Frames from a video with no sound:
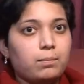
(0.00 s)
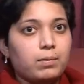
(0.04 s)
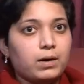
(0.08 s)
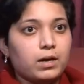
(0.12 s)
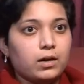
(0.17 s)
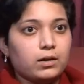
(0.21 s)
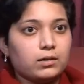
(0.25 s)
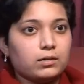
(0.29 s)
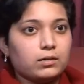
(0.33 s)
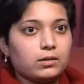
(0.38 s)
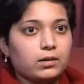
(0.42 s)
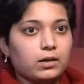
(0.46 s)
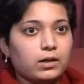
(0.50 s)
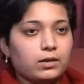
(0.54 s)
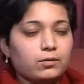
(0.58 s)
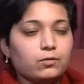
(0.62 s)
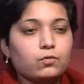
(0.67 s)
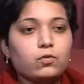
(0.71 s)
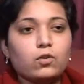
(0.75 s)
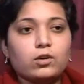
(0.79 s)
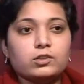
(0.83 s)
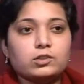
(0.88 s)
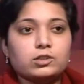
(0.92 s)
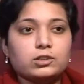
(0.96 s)
But
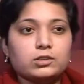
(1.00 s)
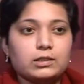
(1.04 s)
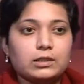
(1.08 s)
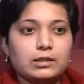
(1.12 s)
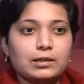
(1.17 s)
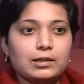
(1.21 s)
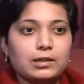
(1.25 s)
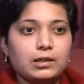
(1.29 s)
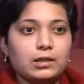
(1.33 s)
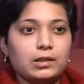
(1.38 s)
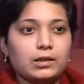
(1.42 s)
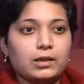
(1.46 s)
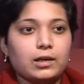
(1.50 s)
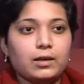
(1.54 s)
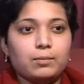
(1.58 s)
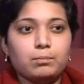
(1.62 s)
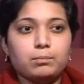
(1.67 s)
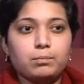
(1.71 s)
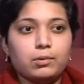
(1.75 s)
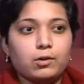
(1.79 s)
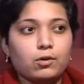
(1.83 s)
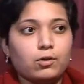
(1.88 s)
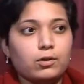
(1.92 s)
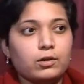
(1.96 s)
unfortunately,
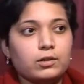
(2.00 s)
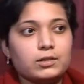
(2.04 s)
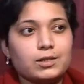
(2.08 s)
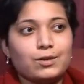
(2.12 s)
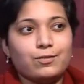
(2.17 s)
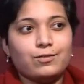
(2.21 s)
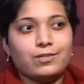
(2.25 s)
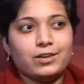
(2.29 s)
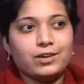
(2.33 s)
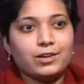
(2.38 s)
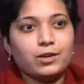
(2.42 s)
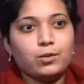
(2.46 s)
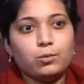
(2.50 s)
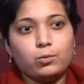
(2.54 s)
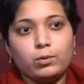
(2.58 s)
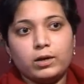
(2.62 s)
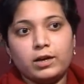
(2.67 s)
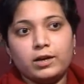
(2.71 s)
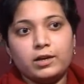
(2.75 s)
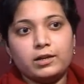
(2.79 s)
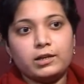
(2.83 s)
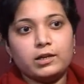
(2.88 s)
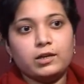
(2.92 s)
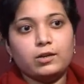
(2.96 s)
employers are very
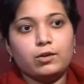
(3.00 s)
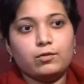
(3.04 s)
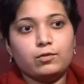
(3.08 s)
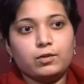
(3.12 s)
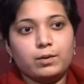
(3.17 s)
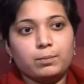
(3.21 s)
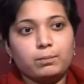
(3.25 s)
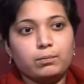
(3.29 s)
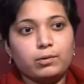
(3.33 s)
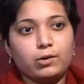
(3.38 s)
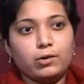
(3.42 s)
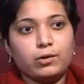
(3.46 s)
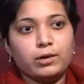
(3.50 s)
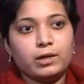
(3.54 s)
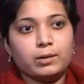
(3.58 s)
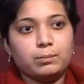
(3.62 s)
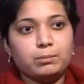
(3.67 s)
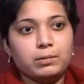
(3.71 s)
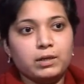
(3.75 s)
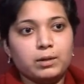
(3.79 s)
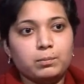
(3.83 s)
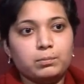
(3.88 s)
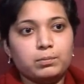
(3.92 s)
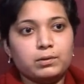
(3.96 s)
wary of employing
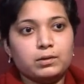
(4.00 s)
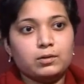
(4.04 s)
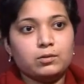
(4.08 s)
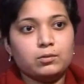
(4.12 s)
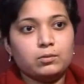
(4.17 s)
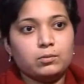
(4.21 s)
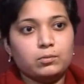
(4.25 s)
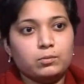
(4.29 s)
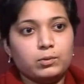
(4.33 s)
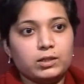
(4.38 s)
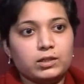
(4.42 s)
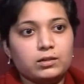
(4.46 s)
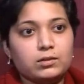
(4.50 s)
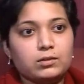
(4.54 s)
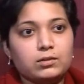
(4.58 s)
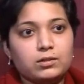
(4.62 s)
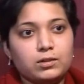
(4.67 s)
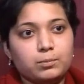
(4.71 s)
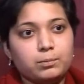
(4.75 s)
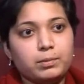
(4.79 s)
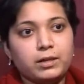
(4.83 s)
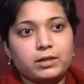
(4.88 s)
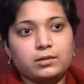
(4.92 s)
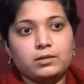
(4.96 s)
people with
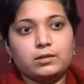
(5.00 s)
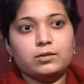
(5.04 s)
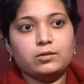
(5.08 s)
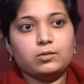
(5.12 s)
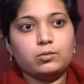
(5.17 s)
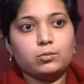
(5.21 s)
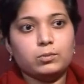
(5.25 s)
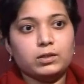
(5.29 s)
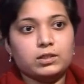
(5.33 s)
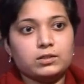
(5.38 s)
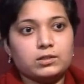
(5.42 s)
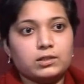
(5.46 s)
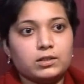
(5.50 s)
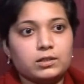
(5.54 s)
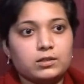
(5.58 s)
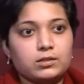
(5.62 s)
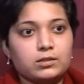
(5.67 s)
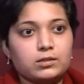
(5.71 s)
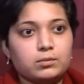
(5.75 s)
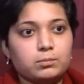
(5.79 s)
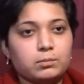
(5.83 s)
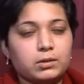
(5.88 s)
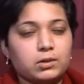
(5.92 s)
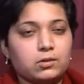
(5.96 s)
dependent
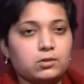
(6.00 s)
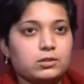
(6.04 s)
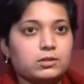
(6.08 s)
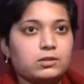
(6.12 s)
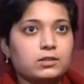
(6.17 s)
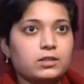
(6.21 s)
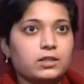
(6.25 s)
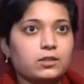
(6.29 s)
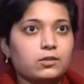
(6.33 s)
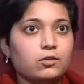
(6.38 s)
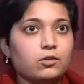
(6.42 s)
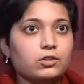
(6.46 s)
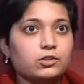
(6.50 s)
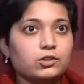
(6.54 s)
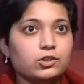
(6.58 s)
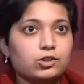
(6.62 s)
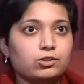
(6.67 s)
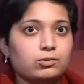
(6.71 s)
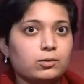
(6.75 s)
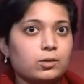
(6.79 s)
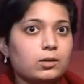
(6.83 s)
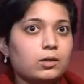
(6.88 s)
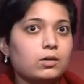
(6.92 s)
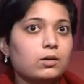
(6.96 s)
visas because they're not
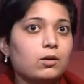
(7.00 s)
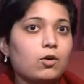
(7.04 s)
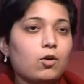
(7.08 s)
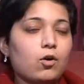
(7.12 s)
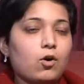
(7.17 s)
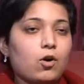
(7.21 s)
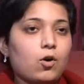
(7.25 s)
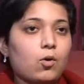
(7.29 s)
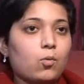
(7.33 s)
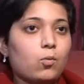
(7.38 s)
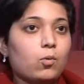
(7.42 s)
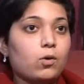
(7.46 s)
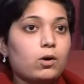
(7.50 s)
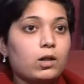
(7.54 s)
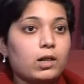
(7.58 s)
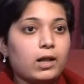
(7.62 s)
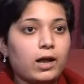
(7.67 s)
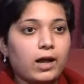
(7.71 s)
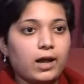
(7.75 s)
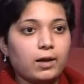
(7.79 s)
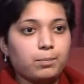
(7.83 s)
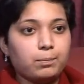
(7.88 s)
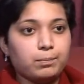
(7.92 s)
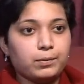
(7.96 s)
sure what will
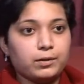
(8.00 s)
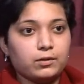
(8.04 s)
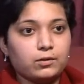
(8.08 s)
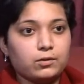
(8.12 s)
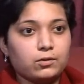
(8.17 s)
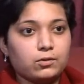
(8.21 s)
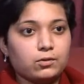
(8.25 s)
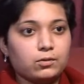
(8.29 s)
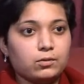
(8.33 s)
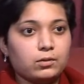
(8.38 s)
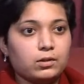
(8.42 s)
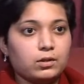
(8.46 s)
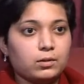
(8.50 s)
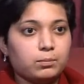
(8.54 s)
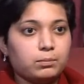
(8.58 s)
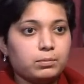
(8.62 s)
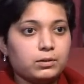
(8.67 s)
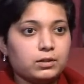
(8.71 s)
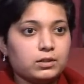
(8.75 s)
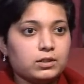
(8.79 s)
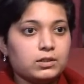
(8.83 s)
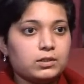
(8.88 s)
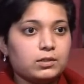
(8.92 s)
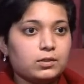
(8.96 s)
happen to the
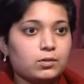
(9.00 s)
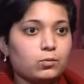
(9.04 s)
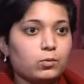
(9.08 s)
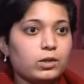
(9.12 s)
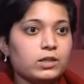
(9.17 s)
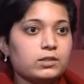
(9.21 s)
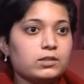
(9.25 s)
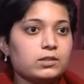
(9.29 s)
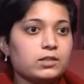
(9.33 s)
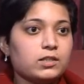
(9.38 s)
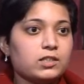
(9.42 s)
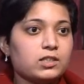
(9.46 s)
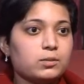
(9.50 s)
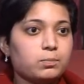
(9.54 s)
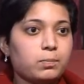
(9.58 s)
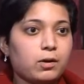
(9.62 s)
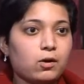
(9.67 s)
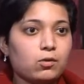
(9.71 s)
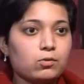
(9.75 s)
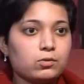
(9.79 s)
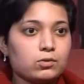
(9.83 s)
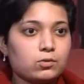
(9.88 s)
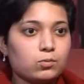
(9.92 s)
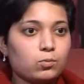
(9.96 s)
person once their
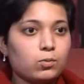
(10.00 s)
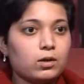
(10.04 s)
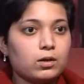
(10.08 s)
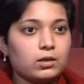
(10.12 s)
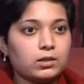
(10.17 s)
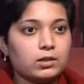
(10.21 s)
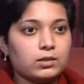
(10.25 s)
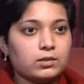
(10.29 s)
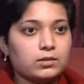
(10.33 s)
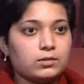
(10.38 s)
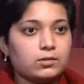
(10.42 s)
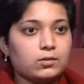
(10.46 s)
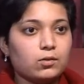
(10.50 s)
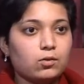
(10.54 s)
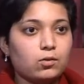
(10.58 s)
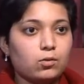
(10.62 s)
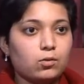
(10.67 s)
spouse's work is